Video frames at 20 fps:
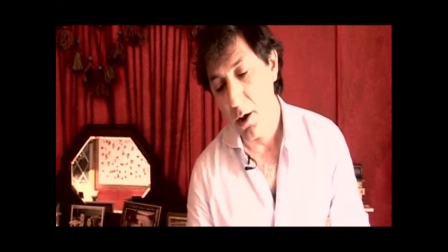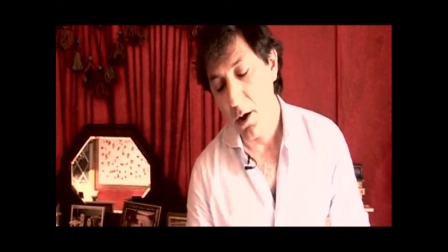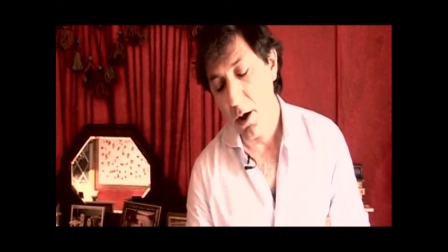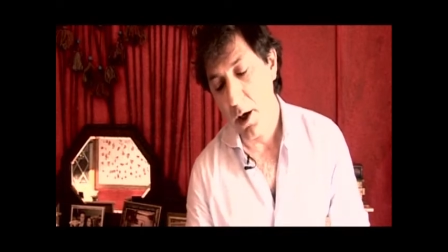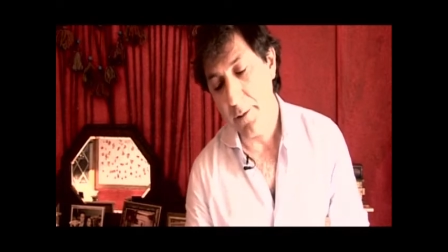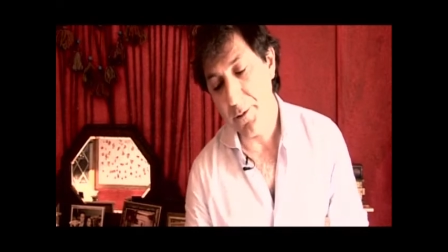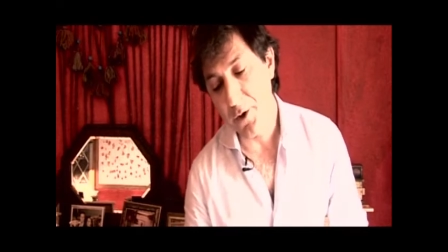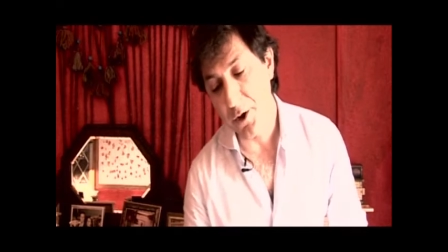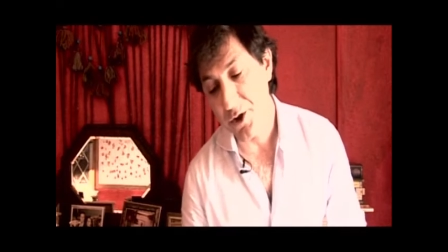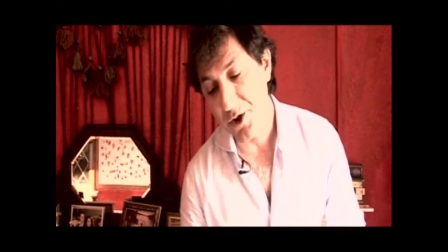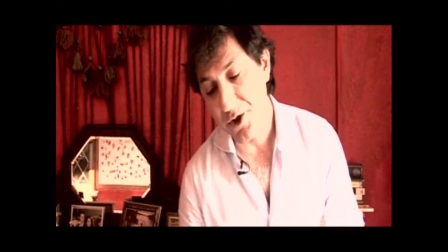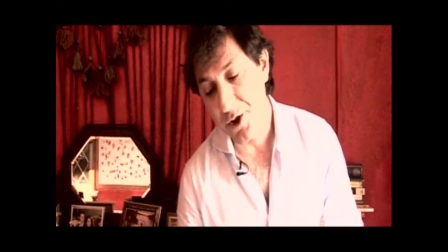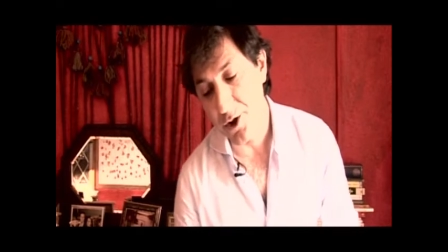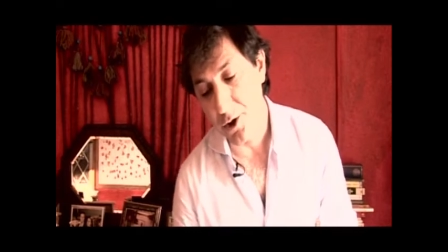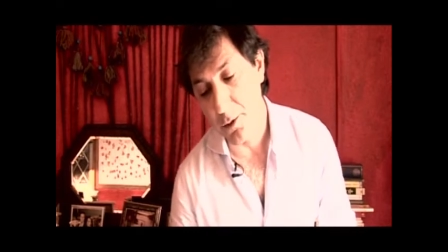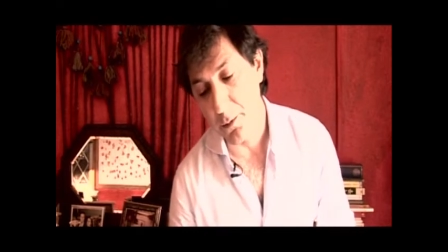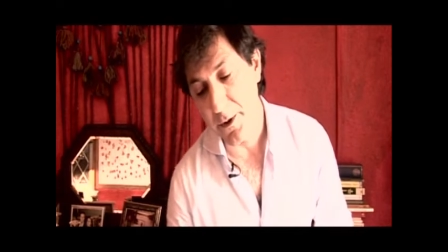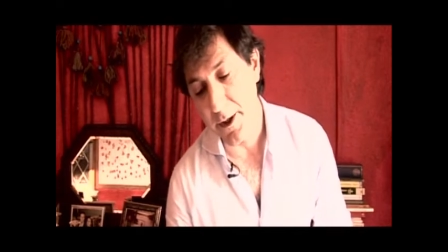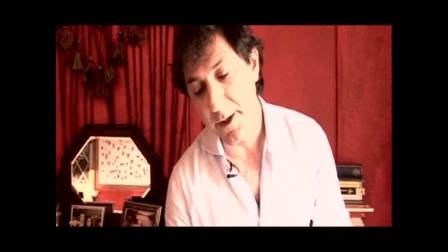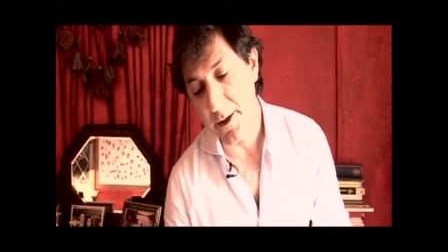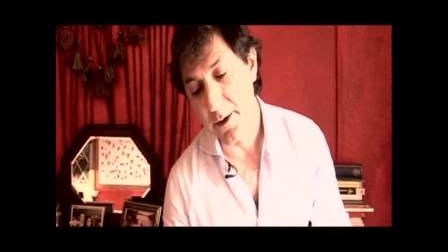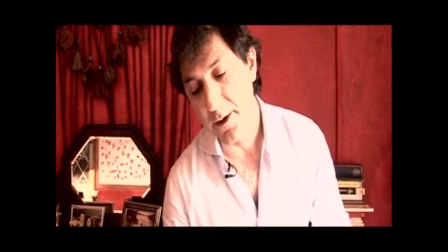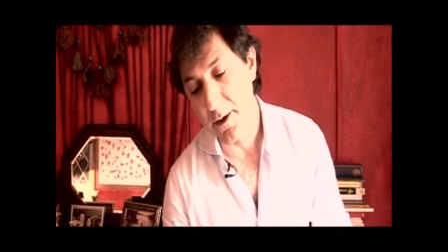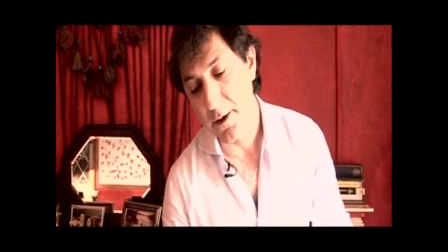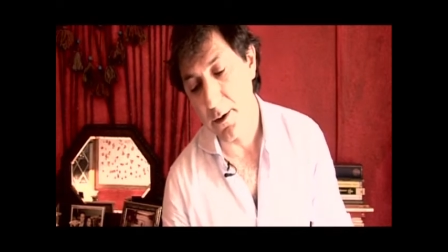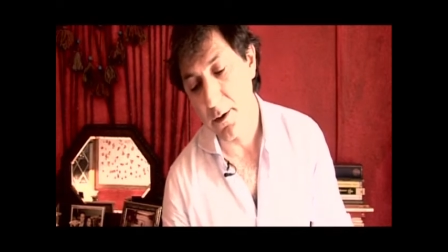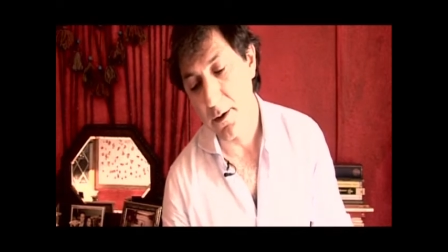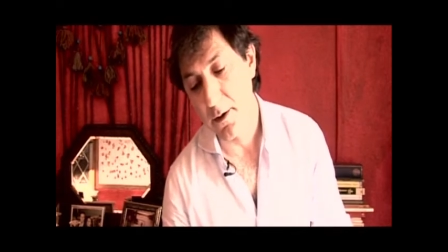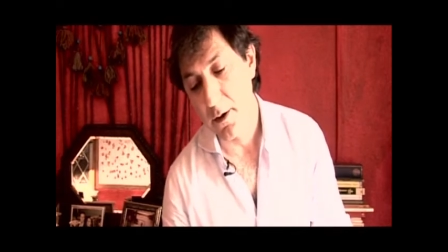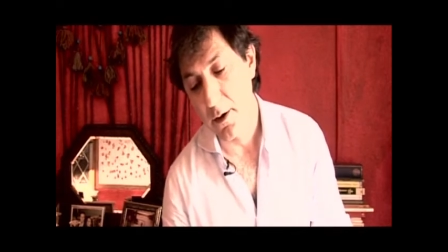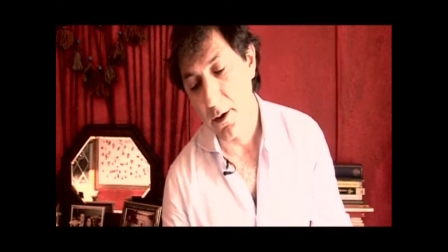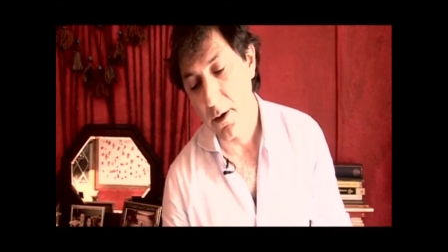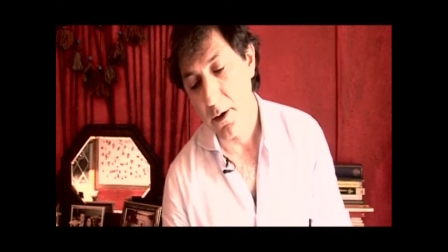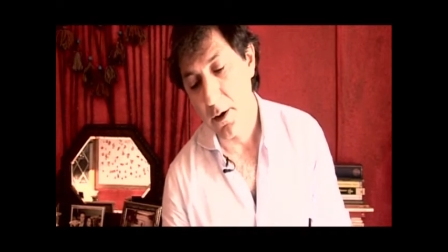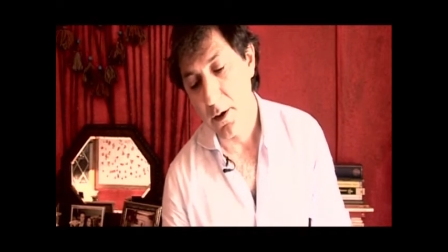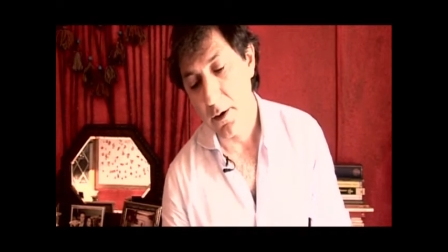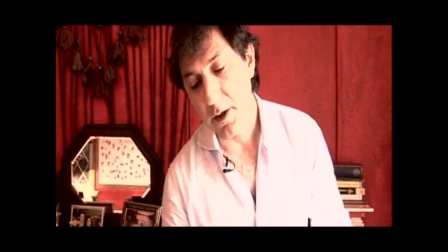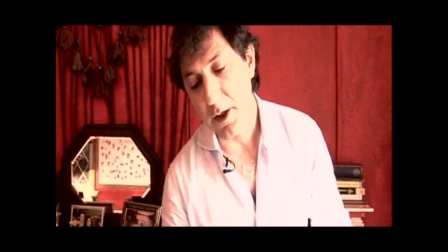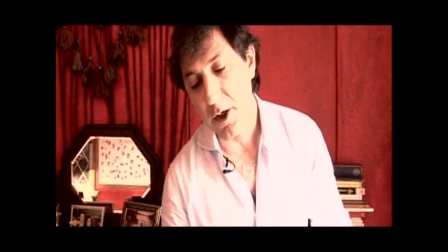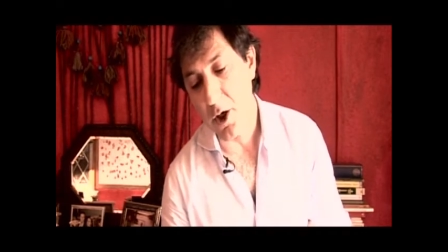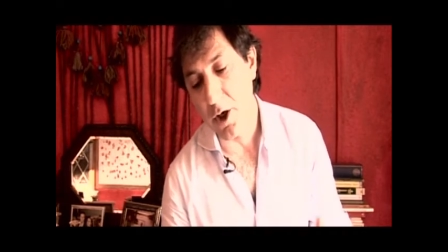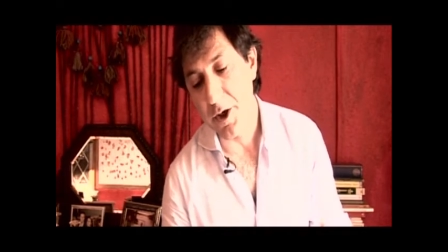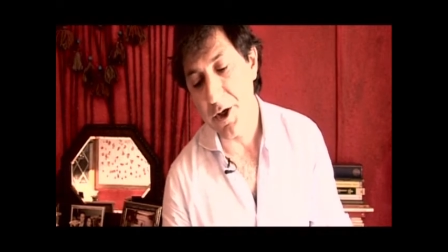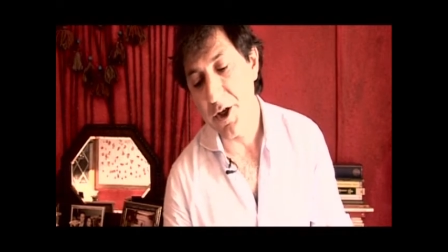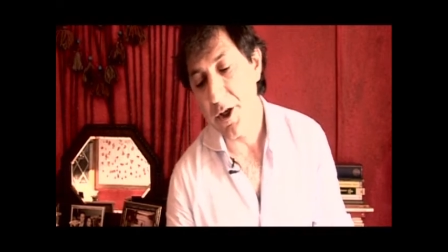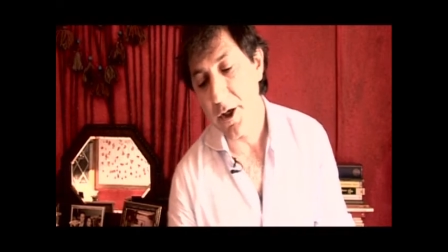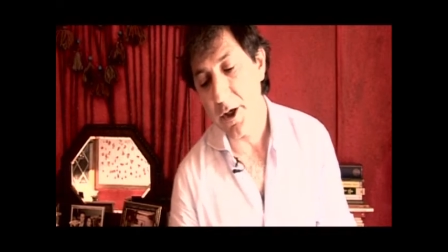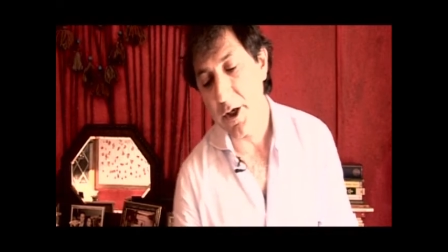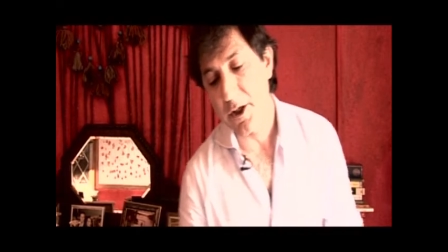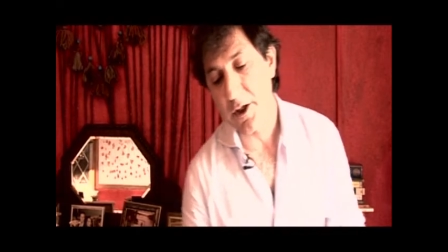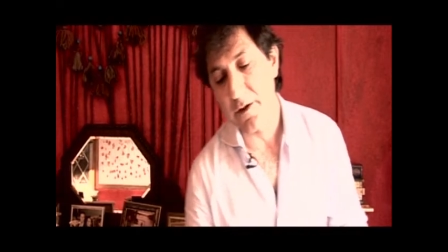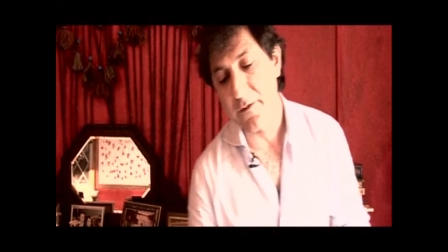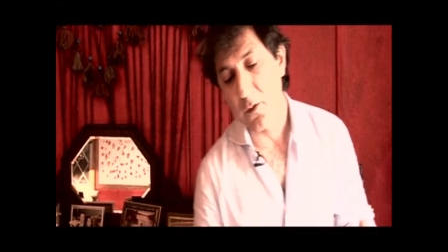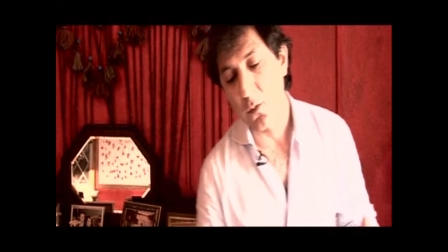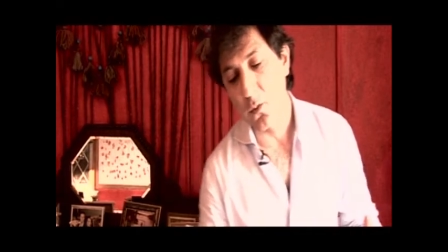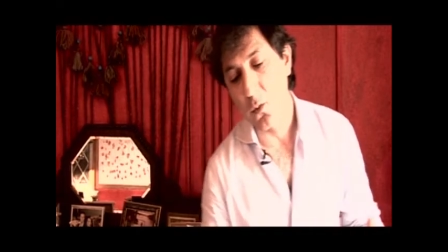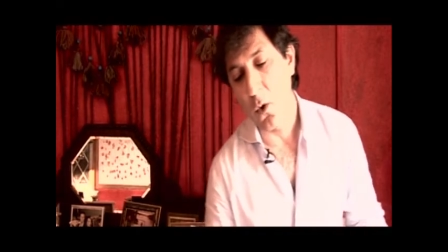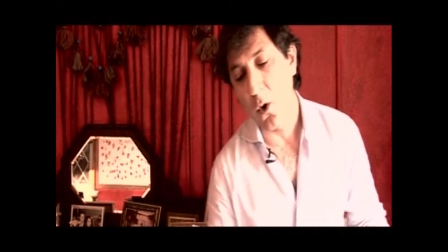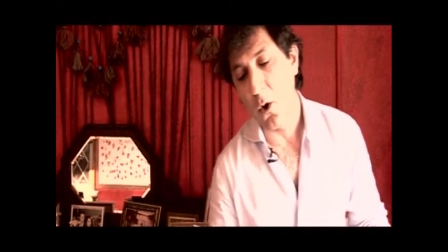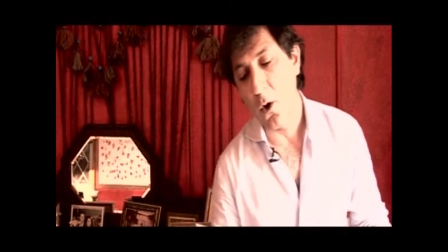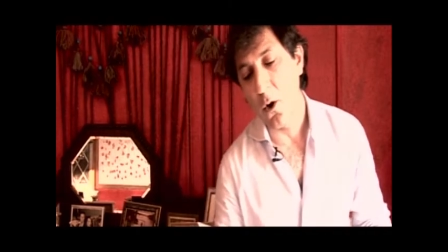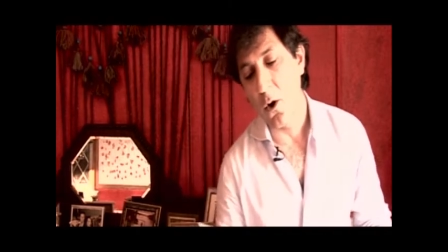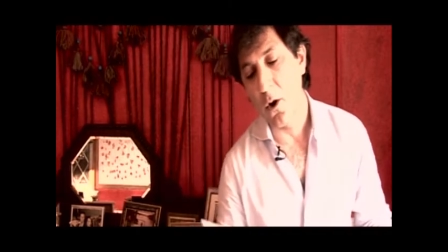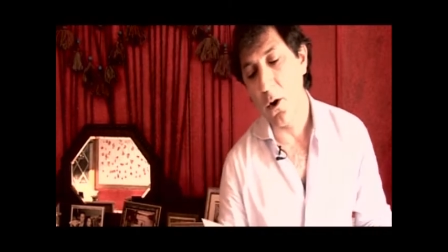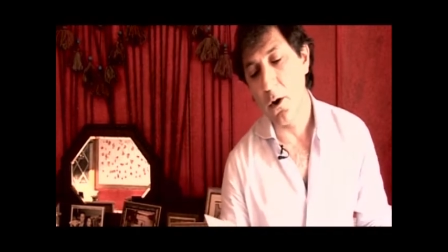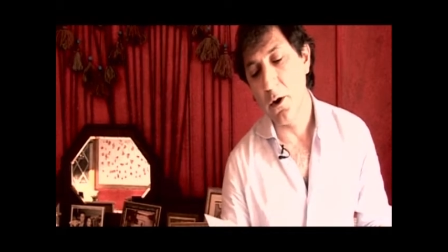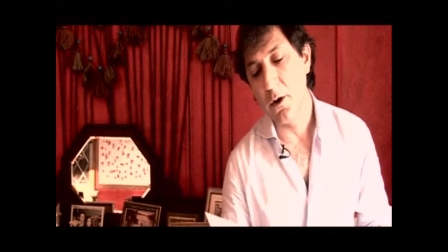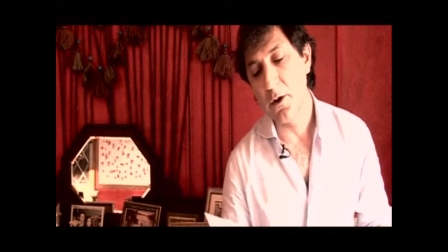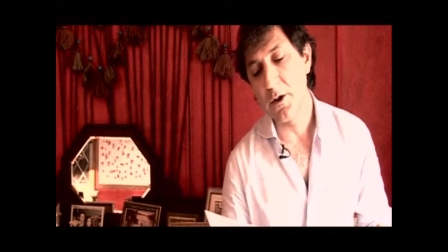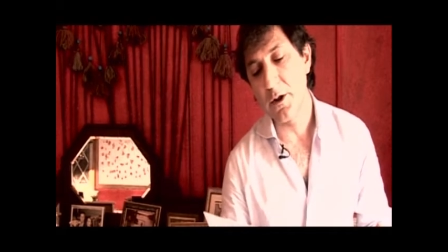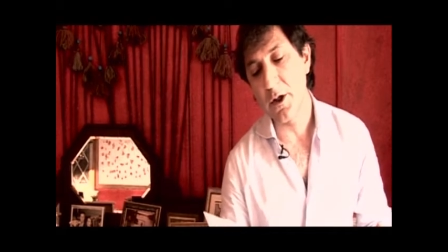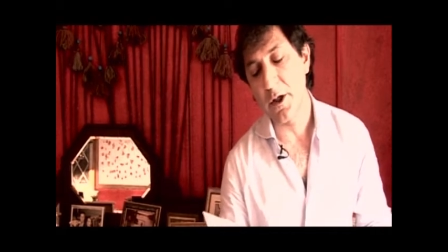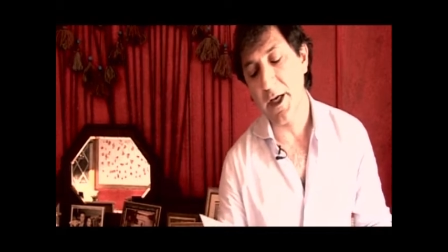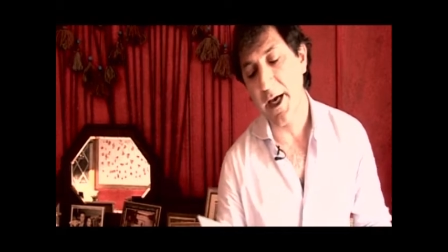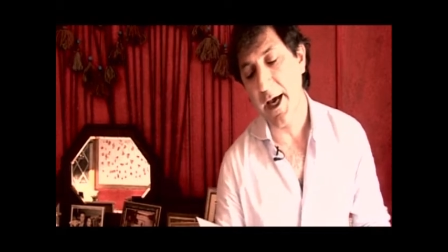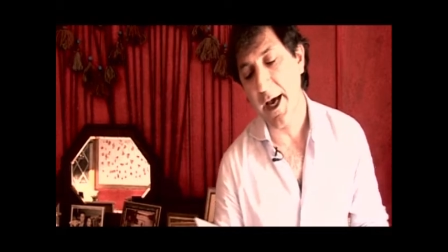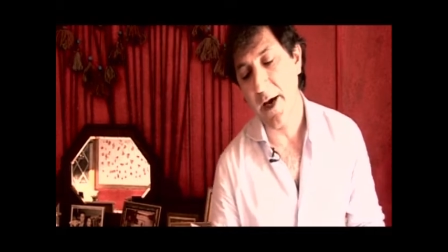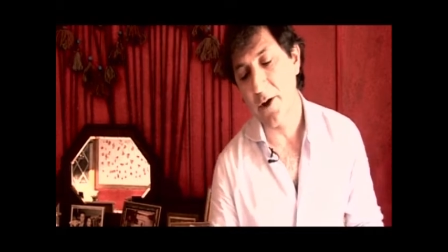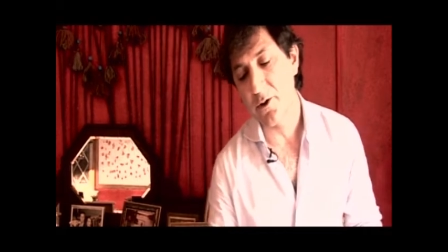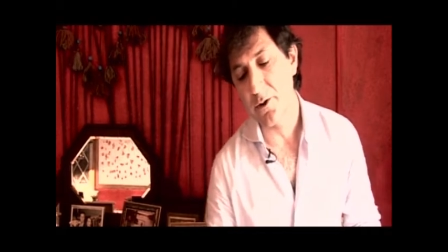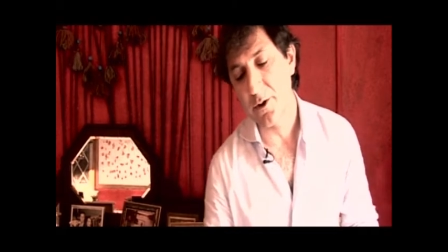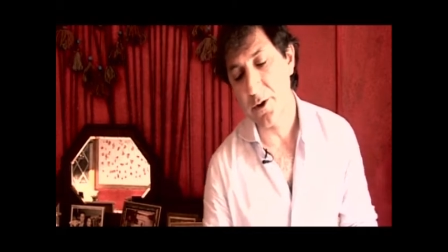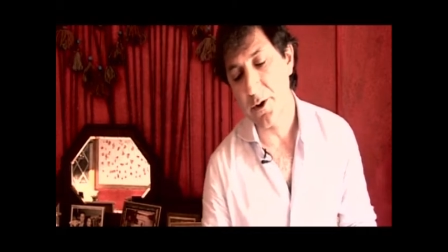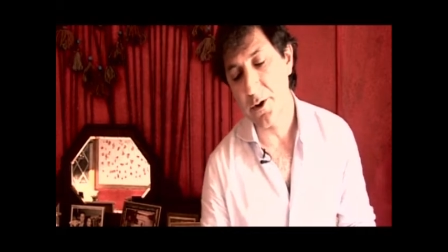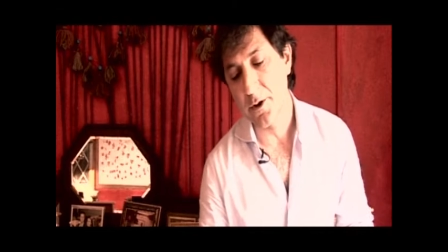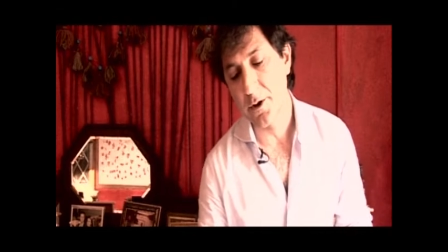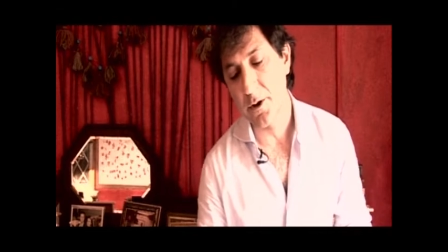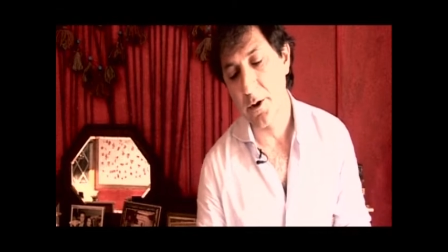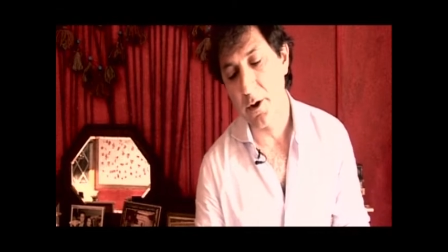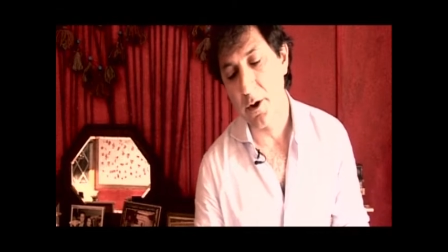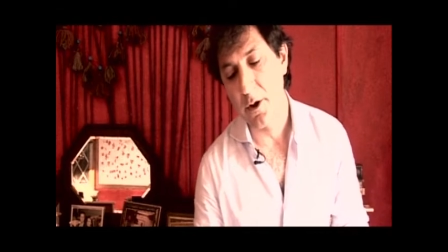I'm not stupid. The gone years of a war to count.